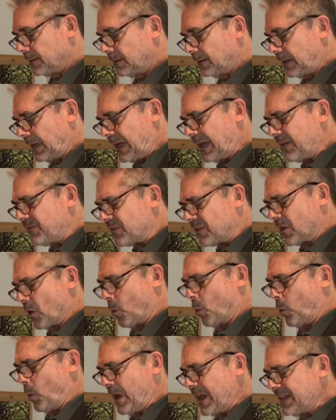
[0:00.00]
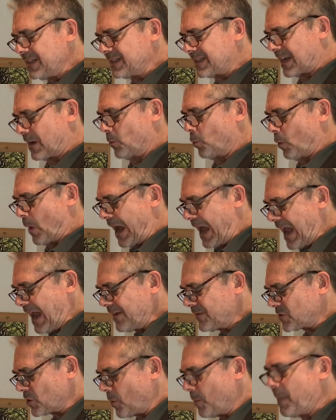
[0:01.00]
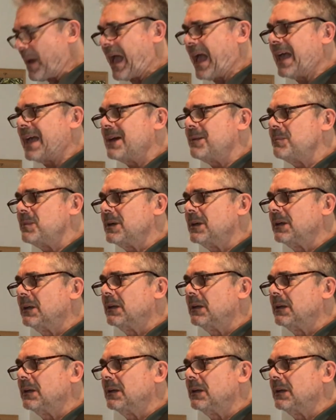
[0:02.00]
Even the winds and waves obey him?